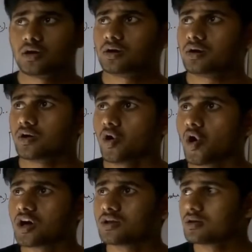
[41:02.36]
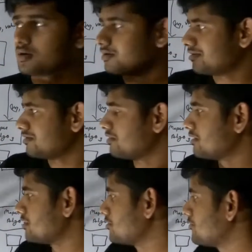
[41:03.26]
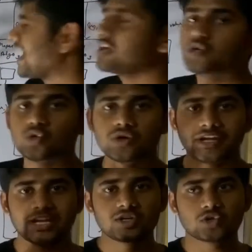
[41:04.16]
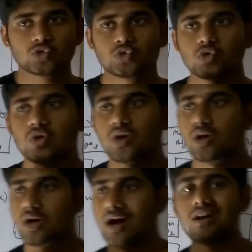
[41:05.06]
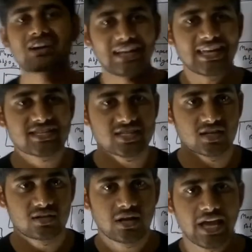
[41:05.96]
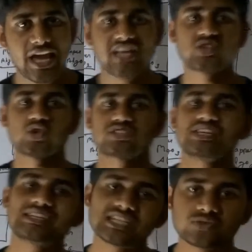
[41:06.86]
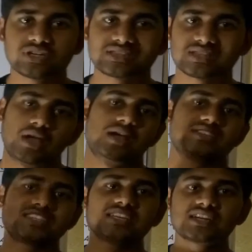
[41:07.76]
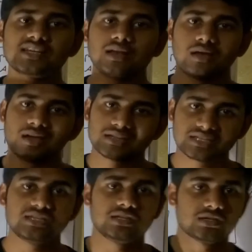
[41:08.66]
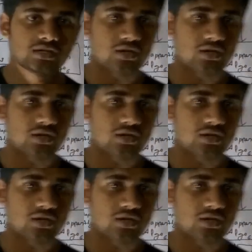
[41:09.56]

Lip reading: all value into a collection associated with single key,